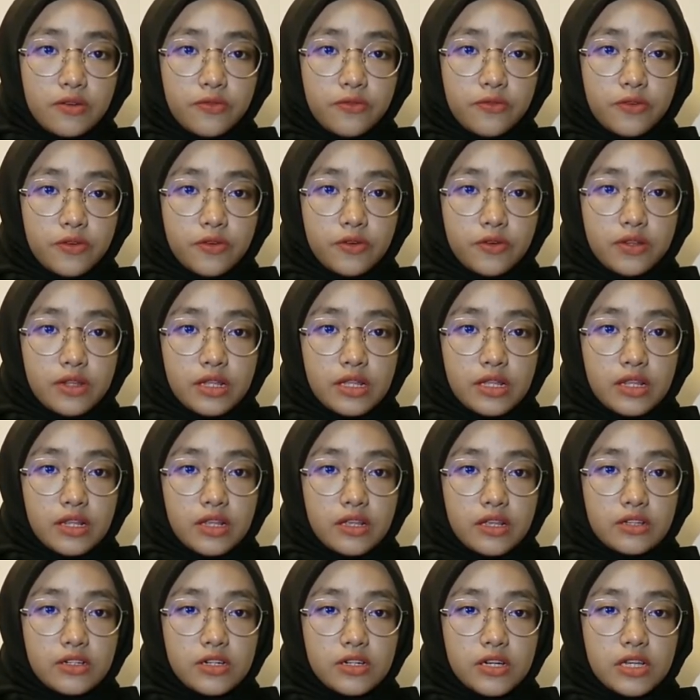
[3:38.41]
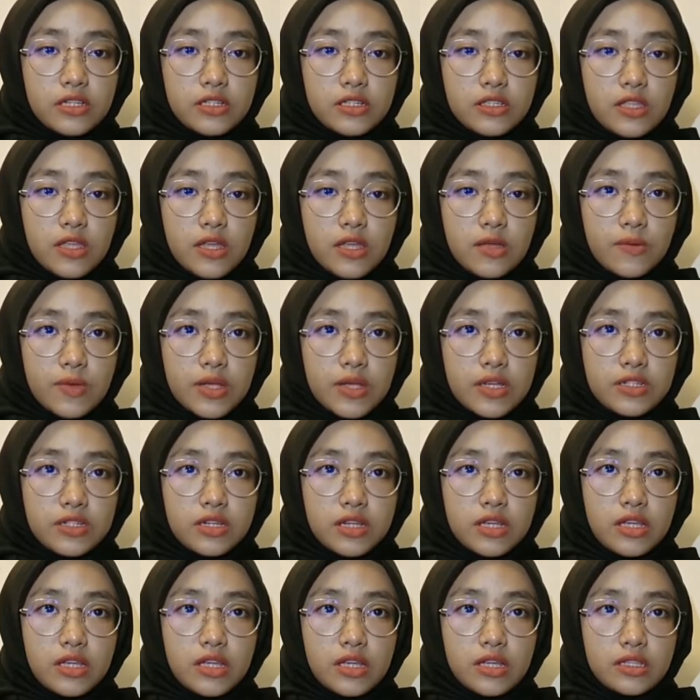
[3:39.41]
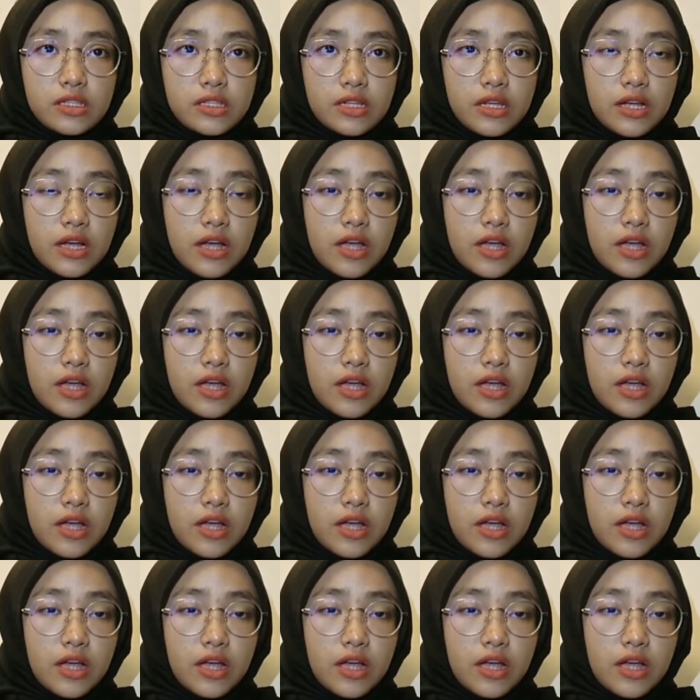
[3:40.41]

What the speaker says: Food Industry SDN-BHD is a